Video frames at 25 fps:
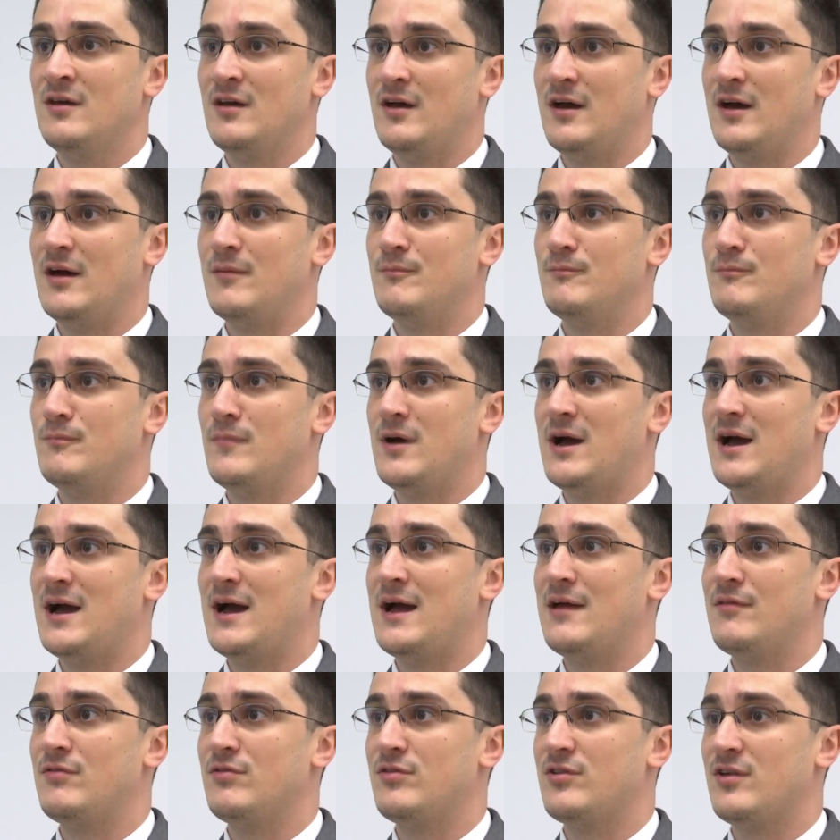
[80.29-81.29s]

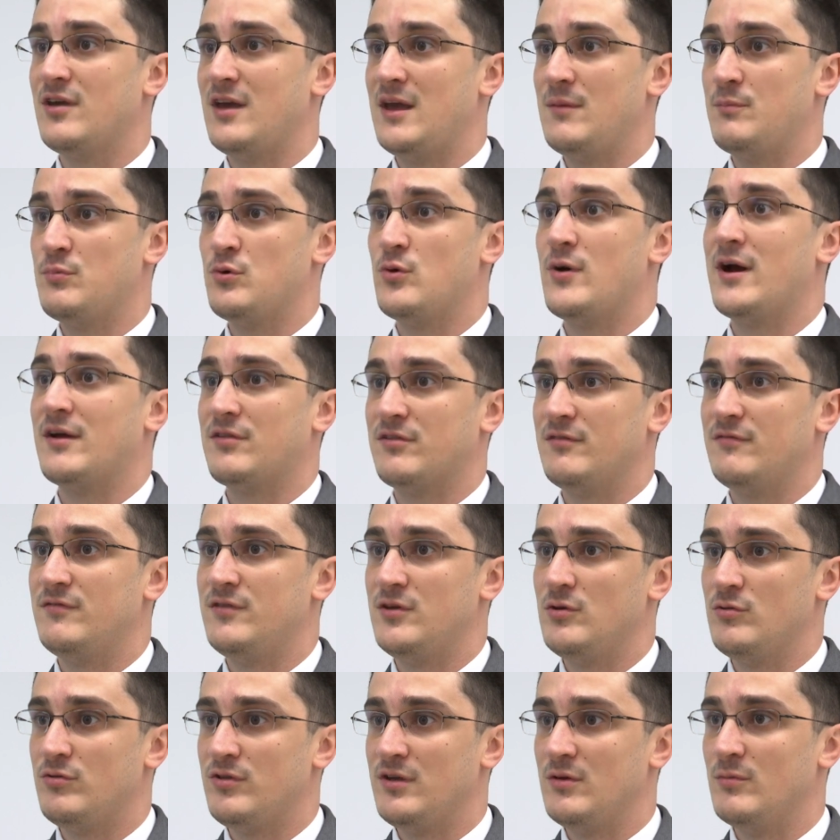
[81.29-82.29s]
and a proactive
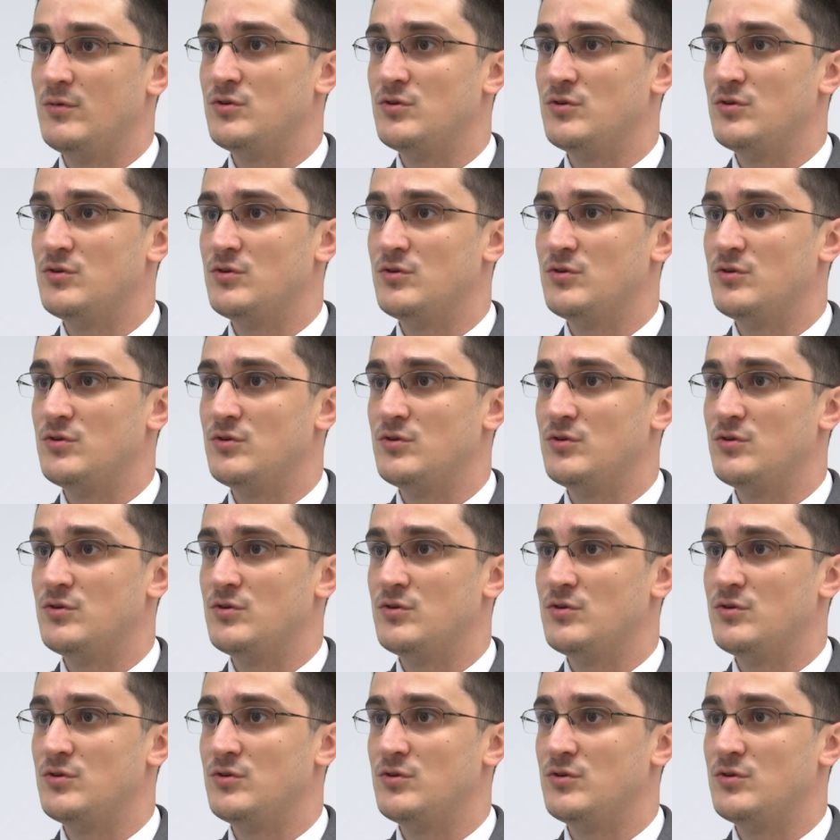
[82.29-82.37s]
duty,